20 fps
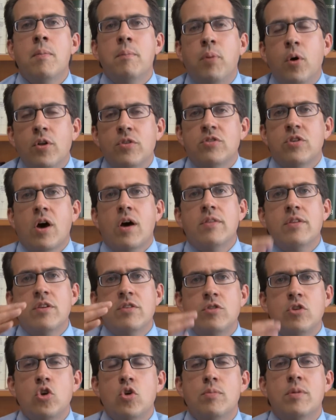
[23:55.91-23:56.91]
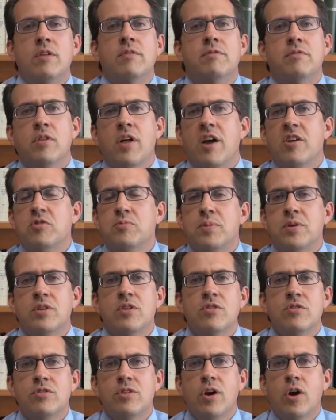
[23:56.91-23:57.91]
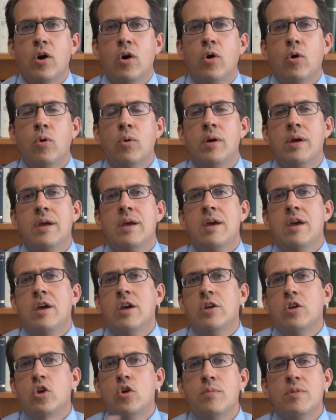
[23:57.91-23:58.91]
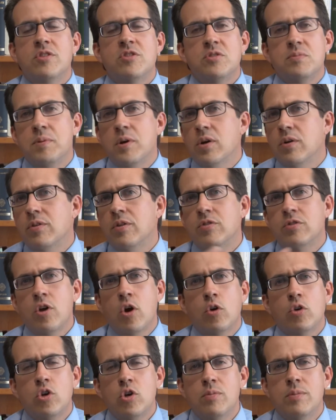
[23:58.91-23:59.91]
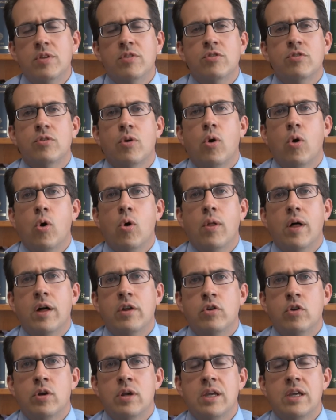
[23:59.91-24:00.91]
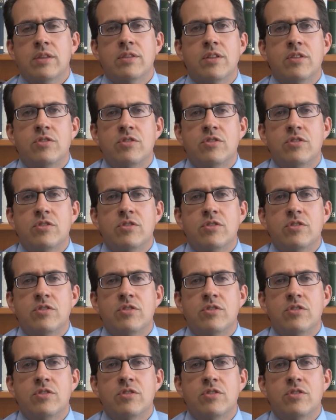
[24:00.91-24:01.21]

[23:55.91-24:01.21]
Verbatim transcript: puts on this human flesh, but there's no human spirit, there's no human soul underneath.